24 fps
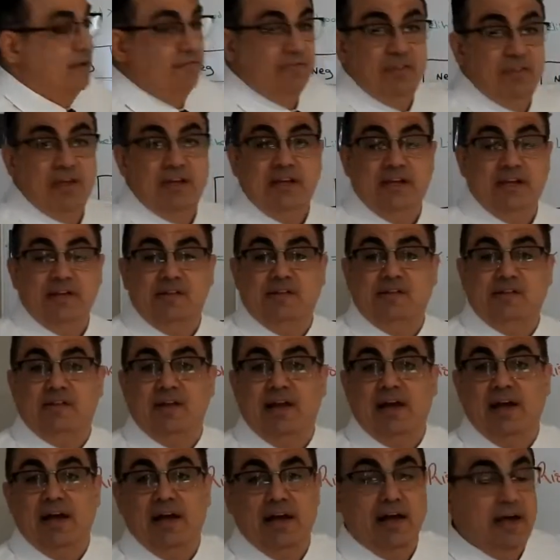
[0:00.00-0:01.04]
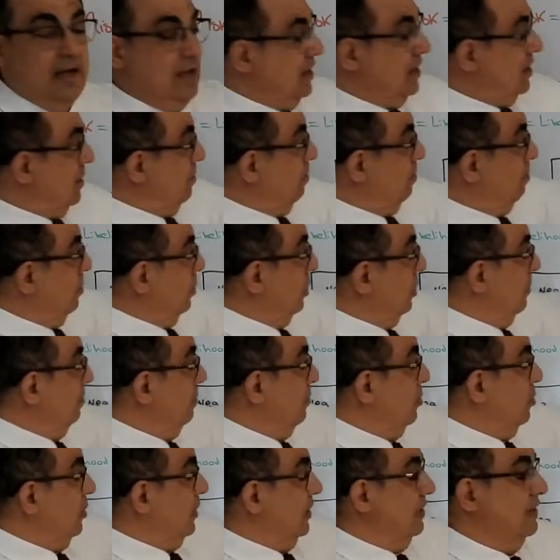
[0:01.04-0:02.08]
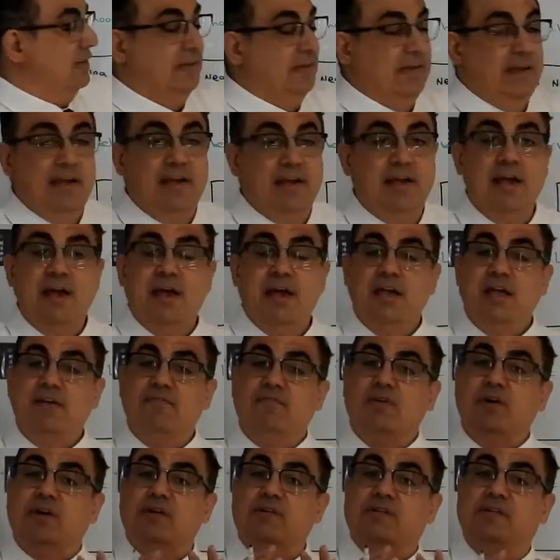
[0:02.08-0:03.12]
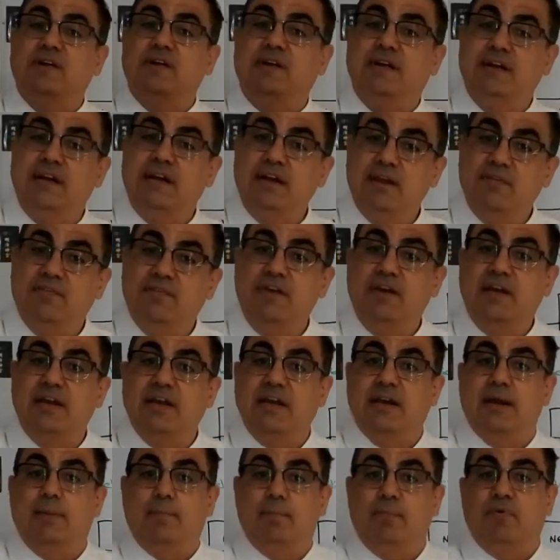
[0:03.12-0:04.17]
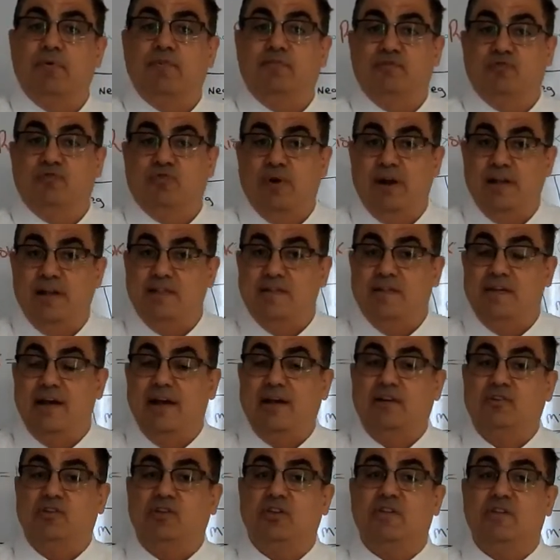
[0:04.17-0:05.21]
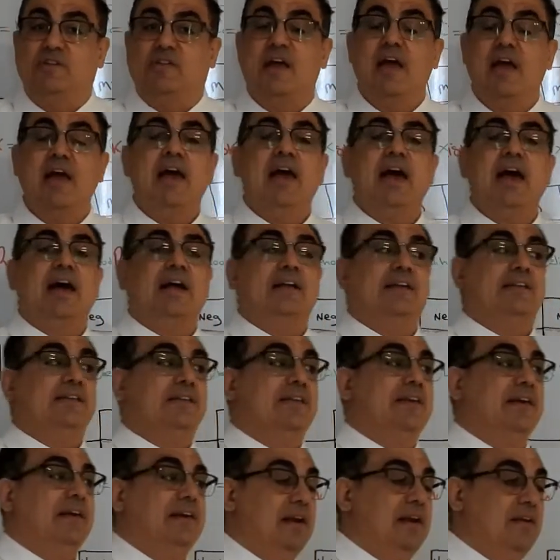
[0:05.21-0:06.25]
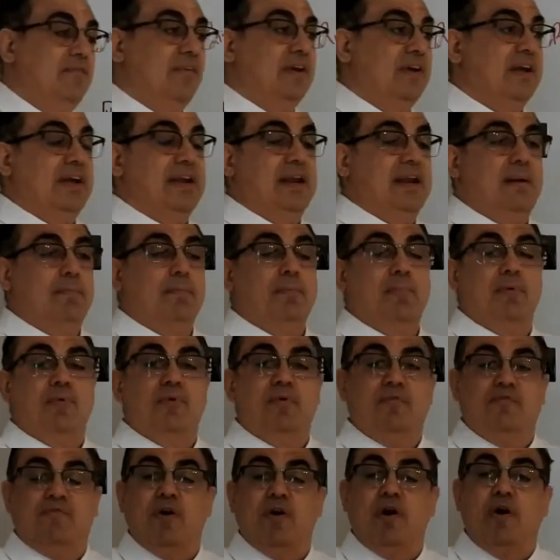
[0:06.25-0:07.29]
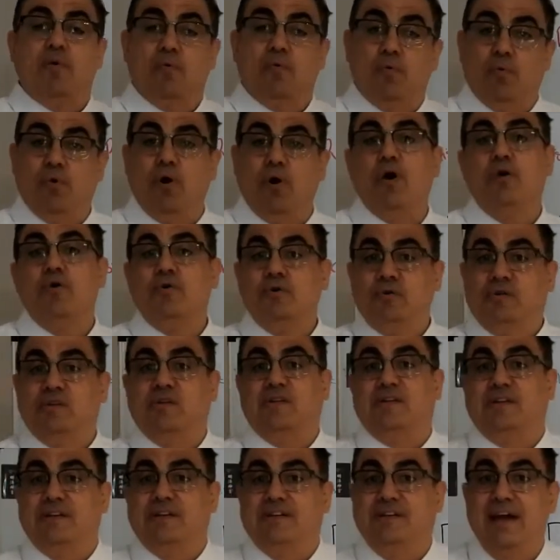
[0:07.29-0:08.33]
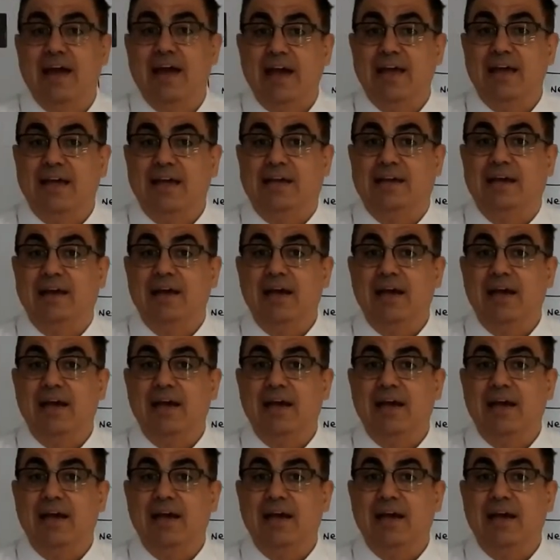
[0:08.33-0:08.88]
of these bullet points here, you've got a significant number of transactions, a significant number of roads to take,